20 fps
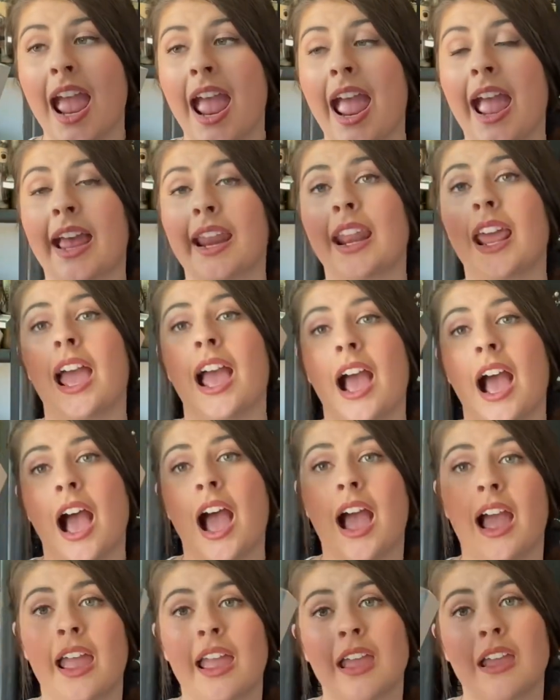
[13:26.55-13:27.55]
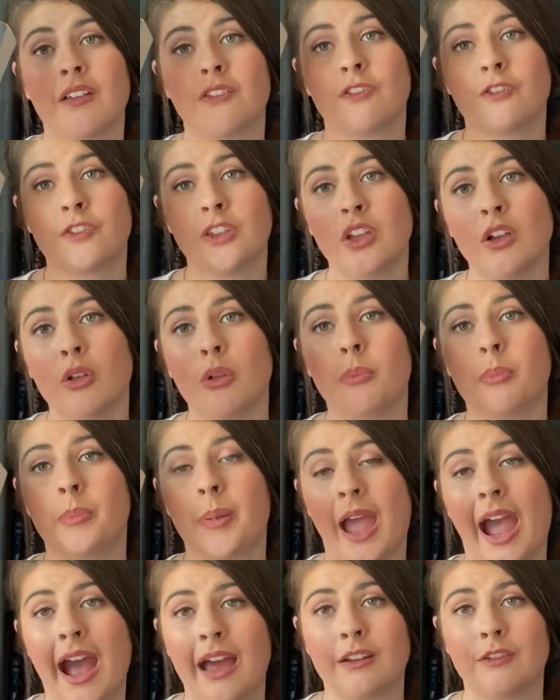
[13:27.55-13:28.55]
and I feel
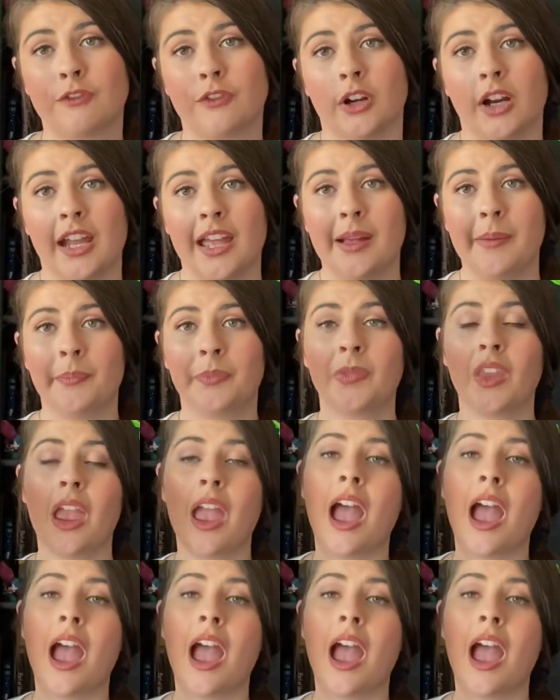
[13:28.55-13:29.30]
bad for him.